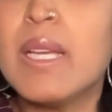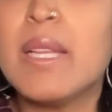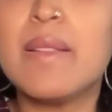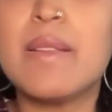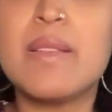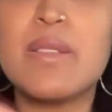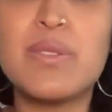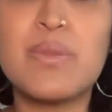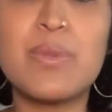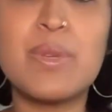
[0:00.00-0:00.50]

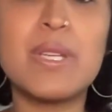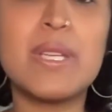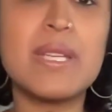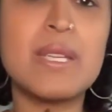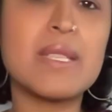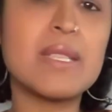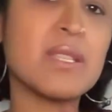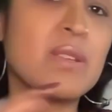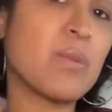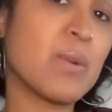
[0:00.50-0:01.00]
This reading
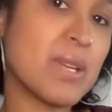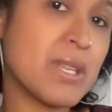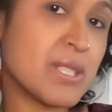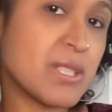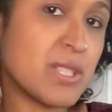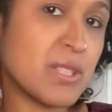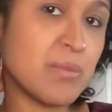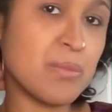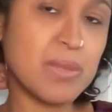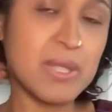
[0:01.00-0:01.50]
is going
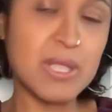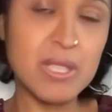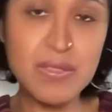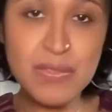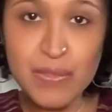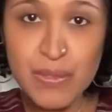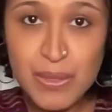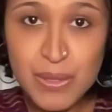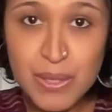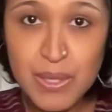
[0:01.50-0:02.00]
to be
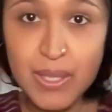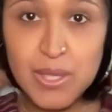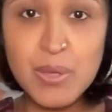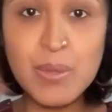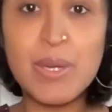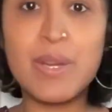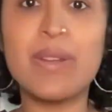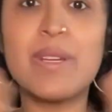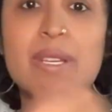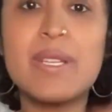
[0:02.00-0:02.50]
for
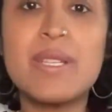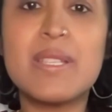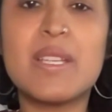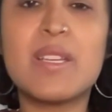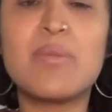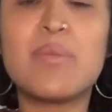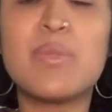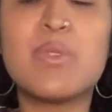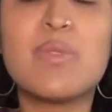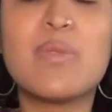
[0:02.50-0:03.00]
Aquarius,
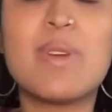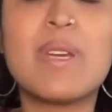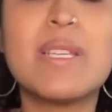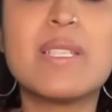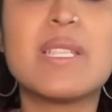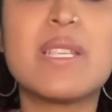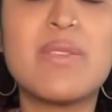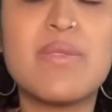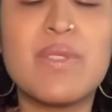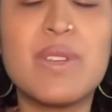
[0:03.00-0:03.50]
Sun, Moon,
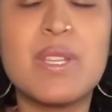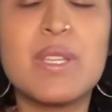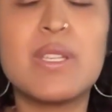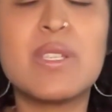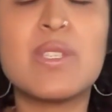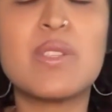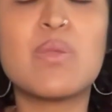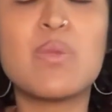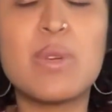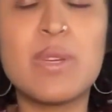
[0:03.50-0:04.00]
Rising,
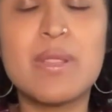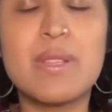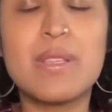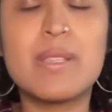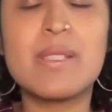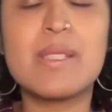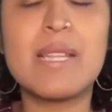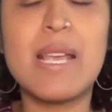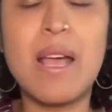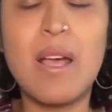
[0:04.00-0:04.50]
Venus, North,
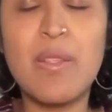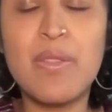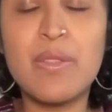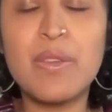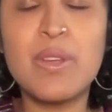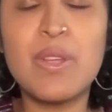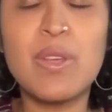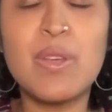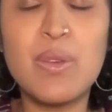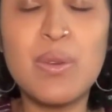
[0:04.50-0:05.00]
and South
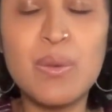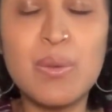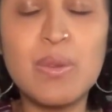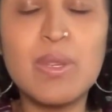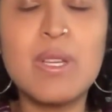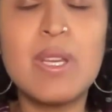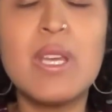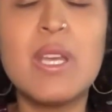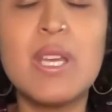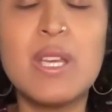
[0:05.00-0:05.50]

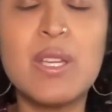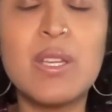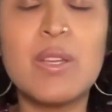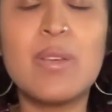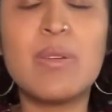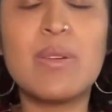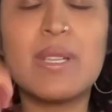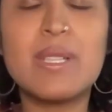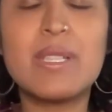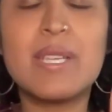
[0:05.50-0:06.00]
Node.
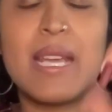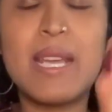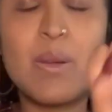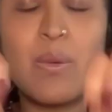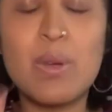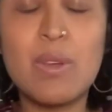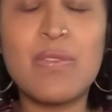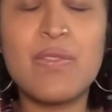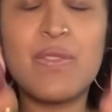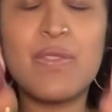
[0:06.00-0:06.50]
Know to take
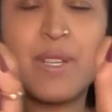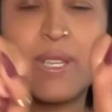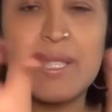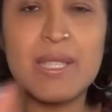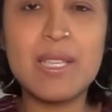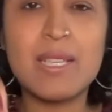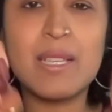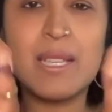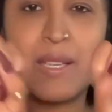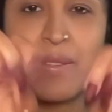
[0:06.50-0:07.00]
what
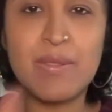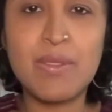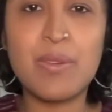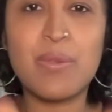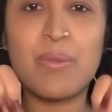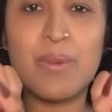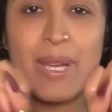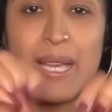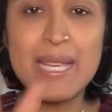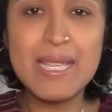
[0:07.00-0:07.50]
fits and leave the
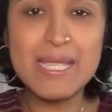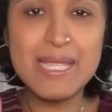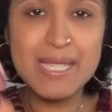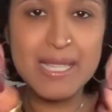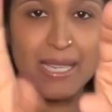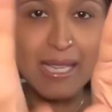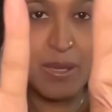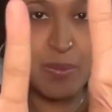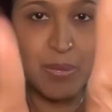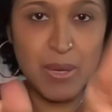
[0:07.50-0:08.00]
rest,
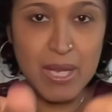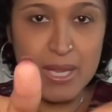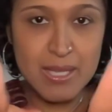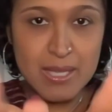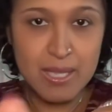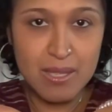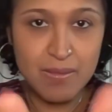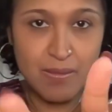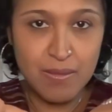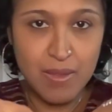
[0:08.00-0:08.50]
sending
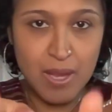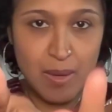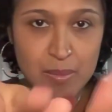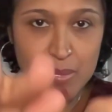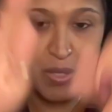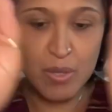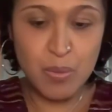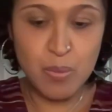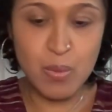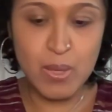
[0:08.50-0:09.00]
positive
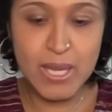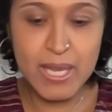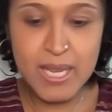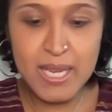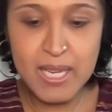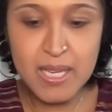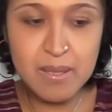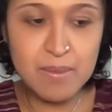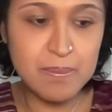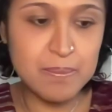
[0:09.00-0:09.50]
vibes your
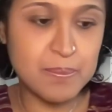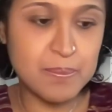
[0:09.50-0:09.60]
way.